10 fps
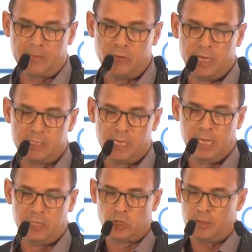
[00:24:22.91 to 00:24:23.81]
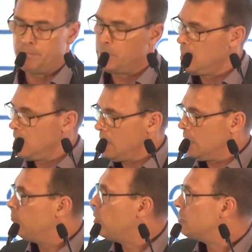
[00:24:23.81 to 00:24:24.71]
to ATH.
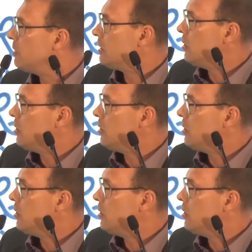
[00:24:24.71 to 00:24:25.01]
Moderate